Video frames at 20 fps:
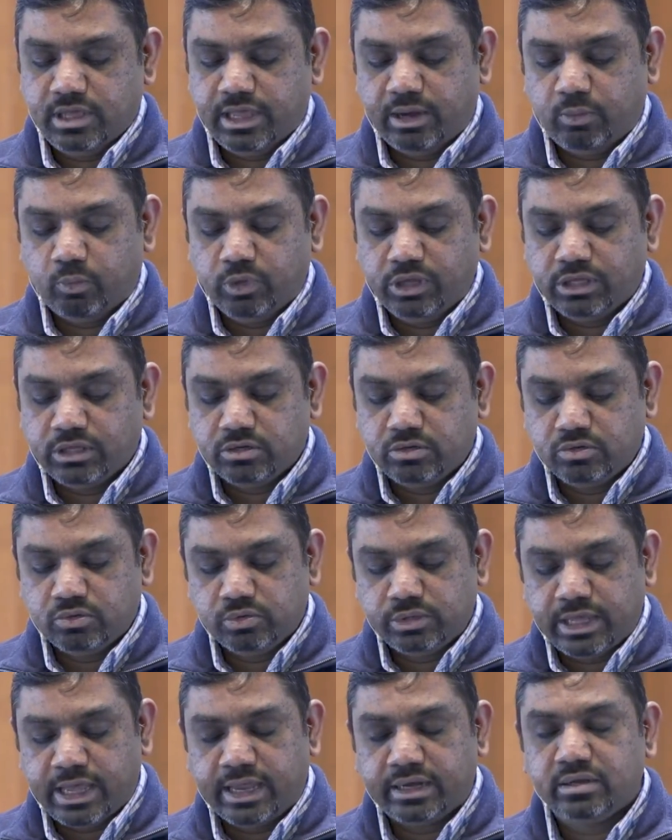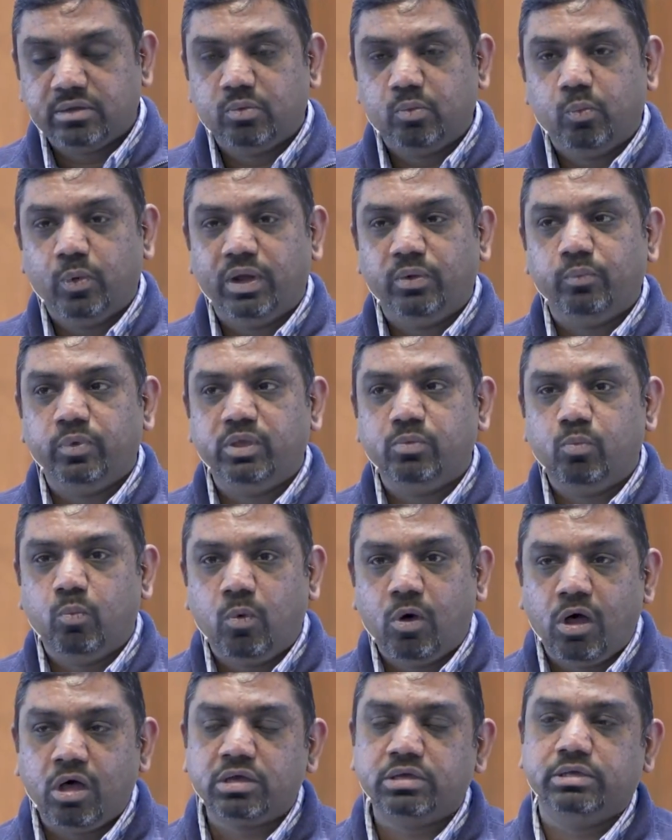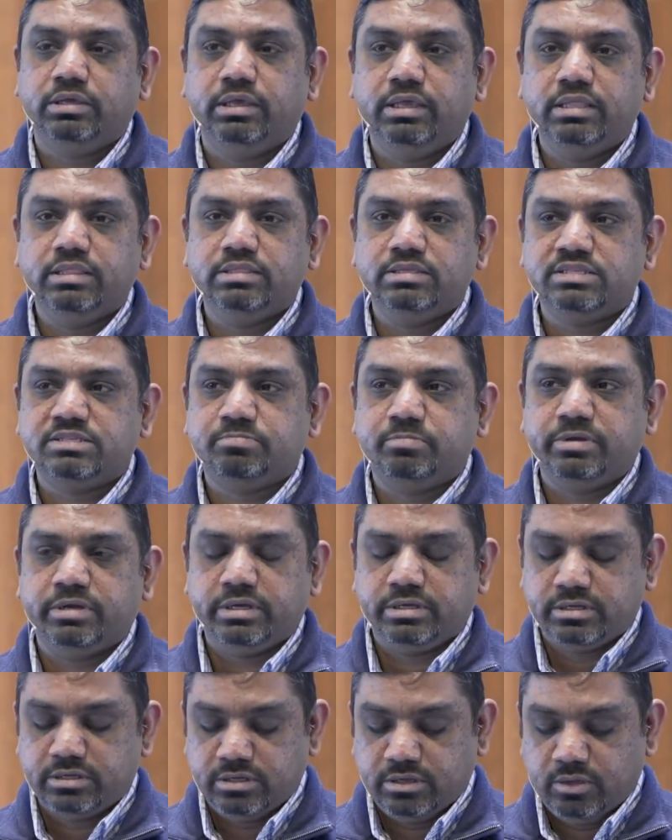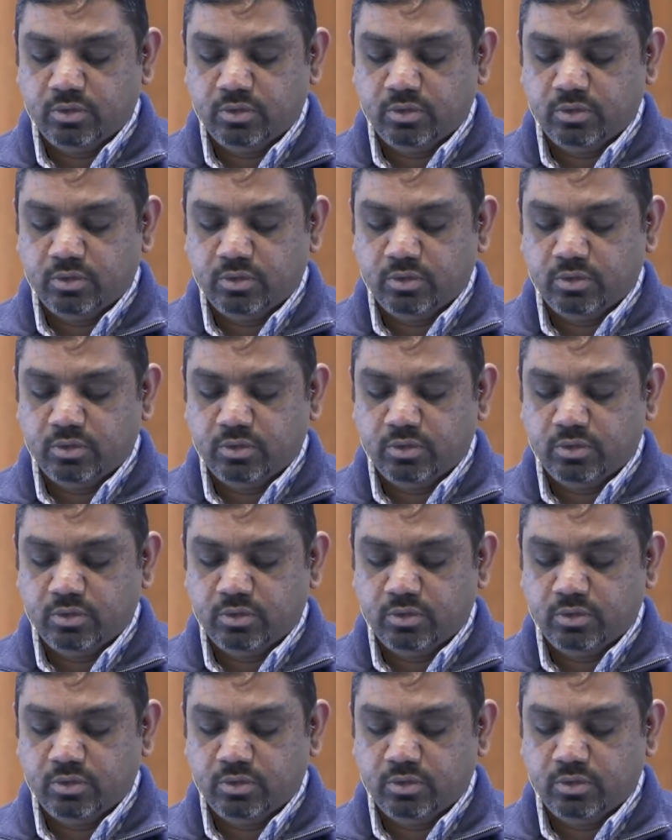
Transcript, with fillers: And we can do that when we walk in the Spirit,